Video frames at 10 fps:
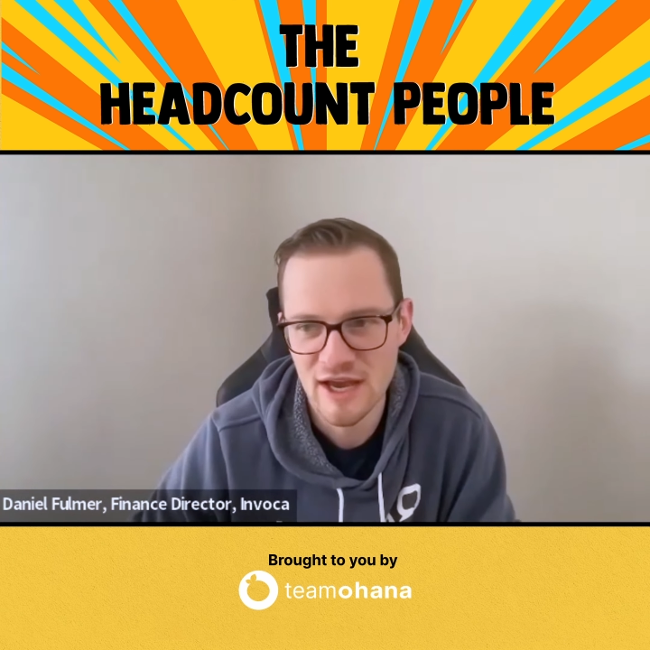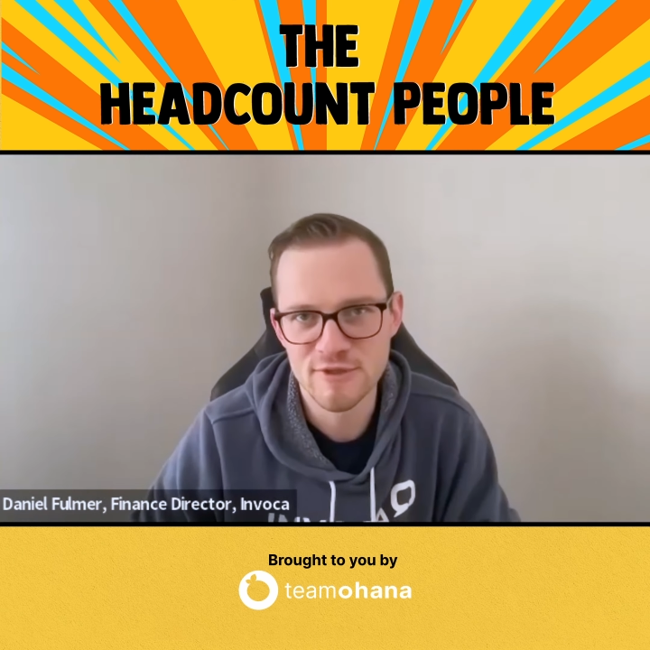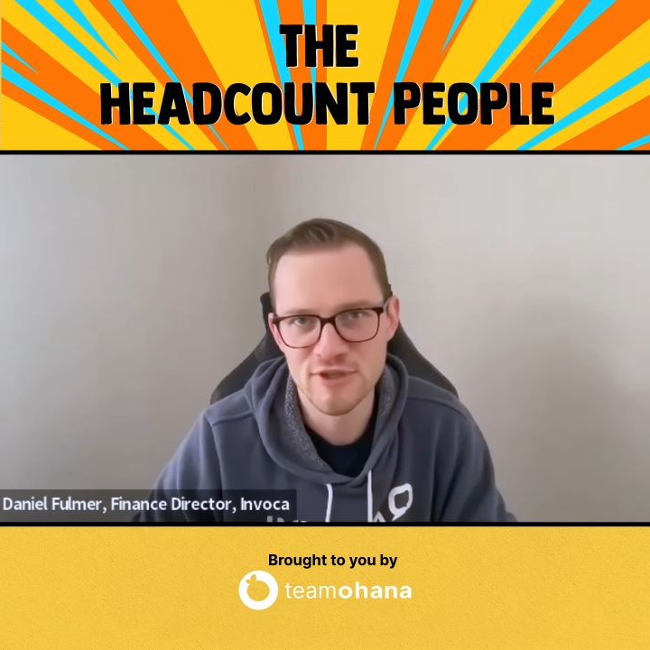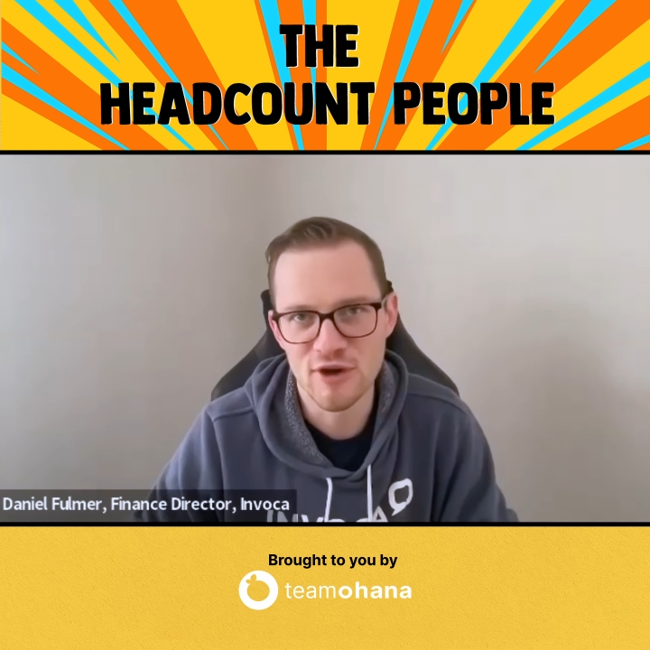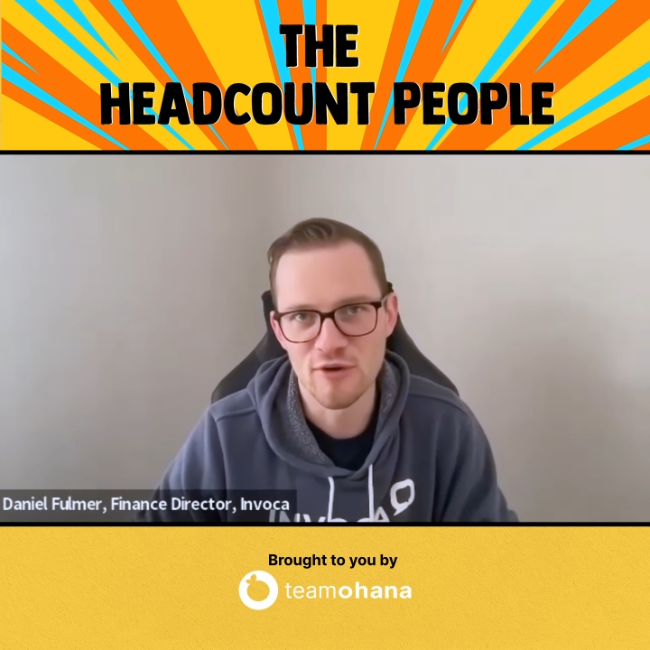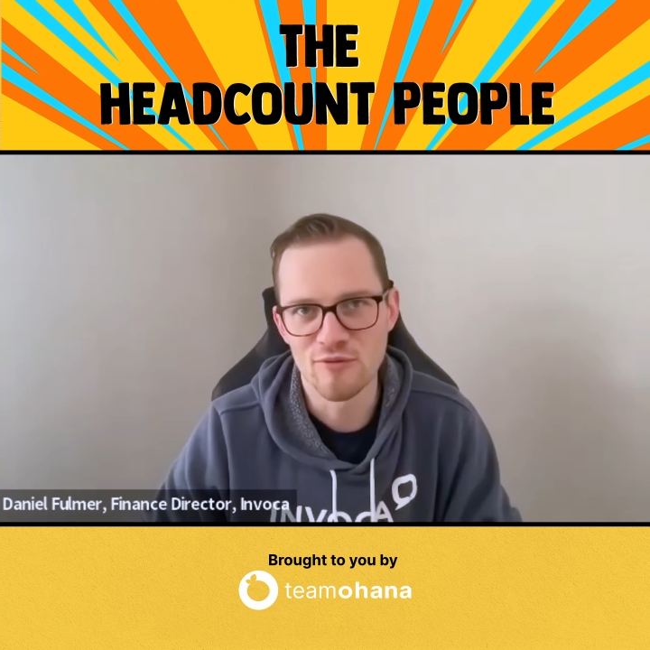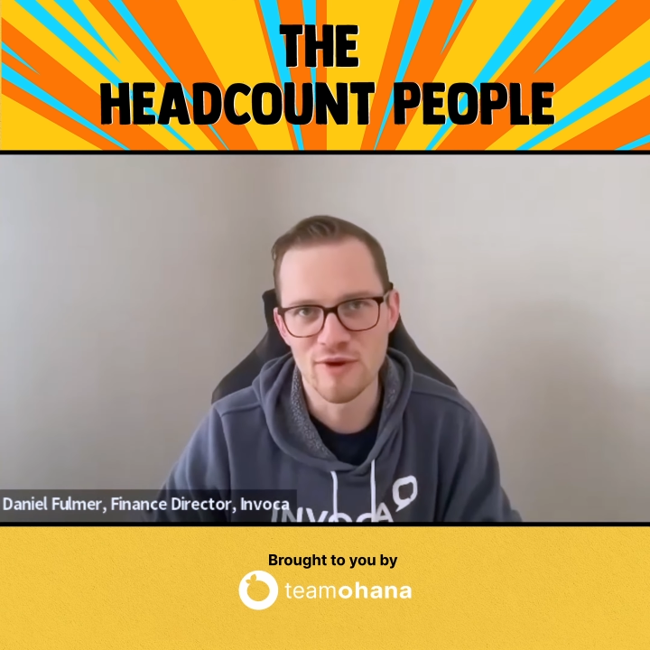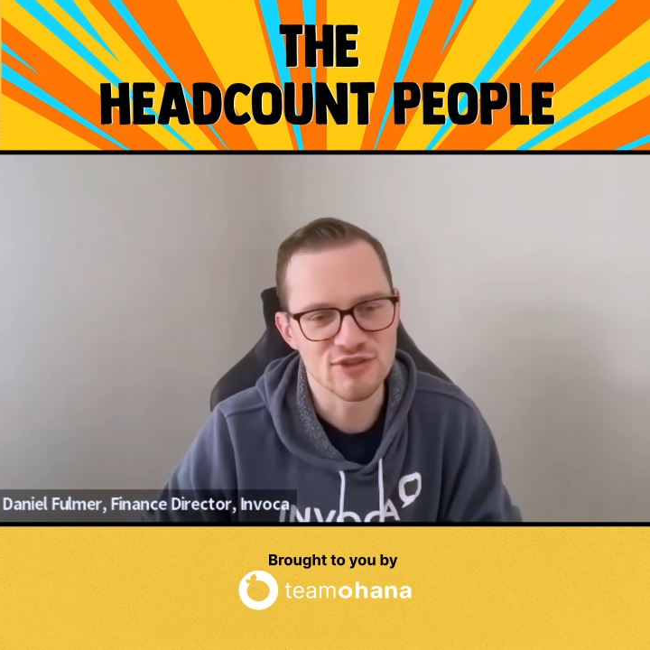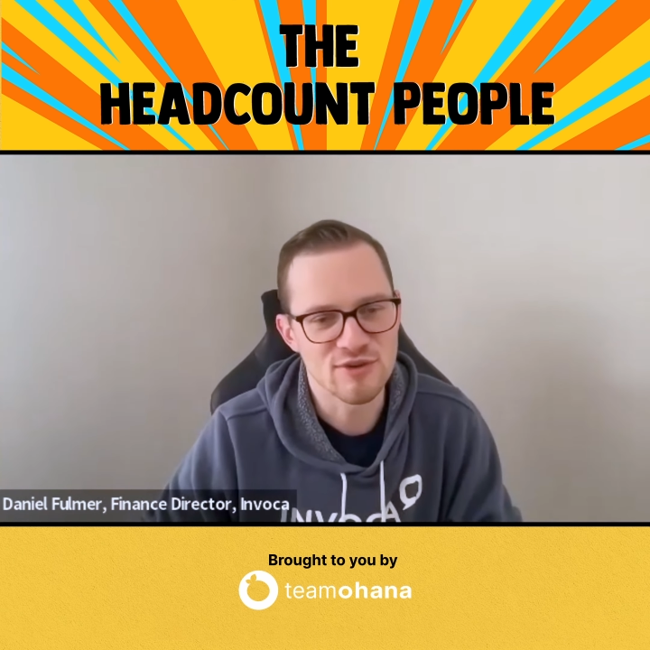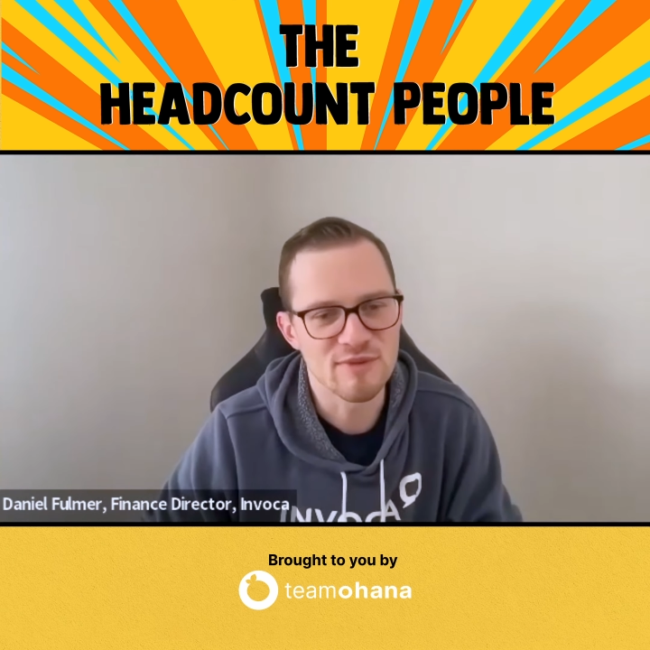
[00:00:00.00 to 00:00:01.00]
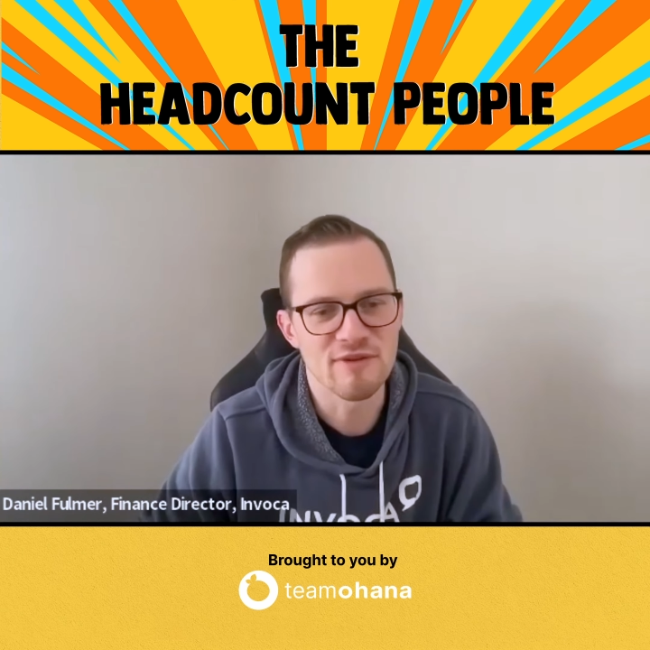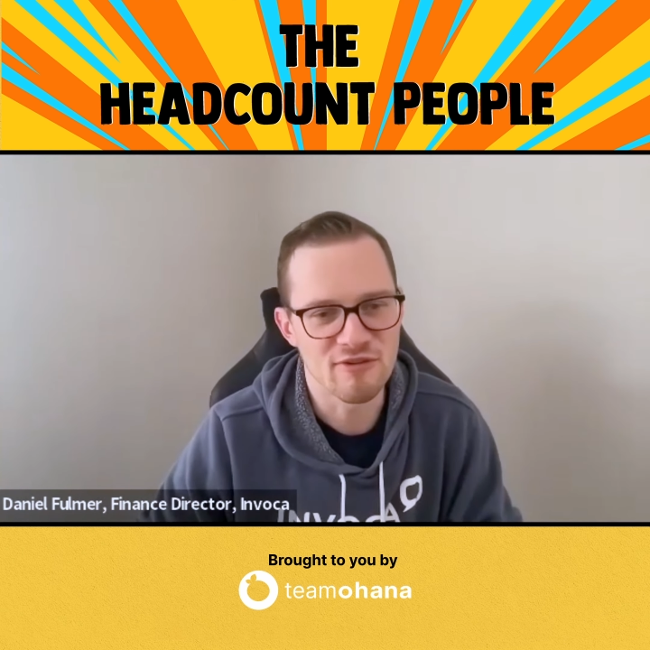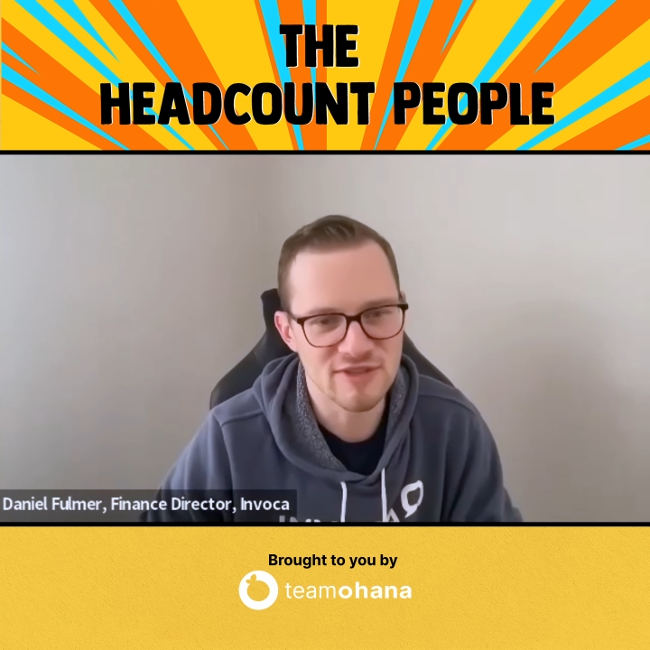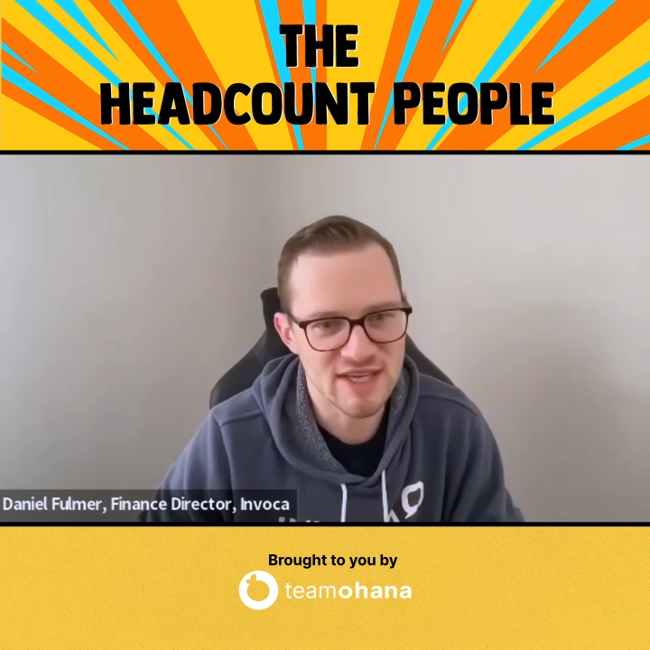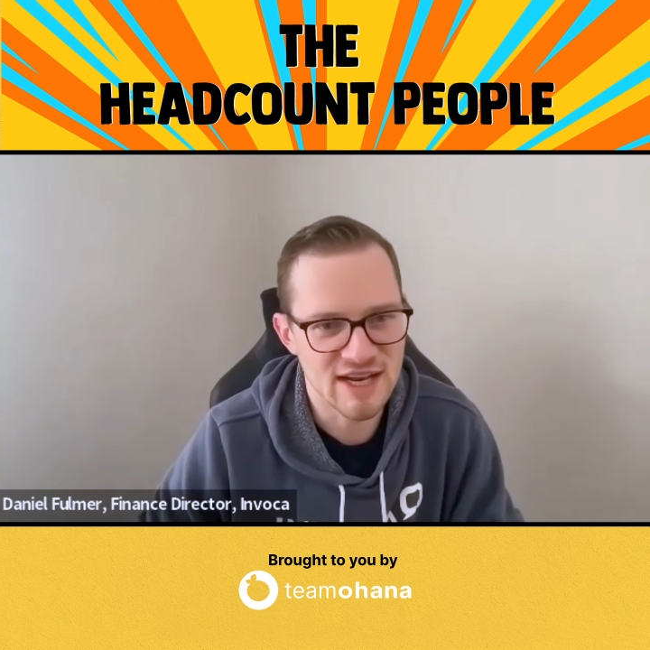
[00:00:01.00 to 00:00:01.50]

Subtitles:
So we stripped everyone's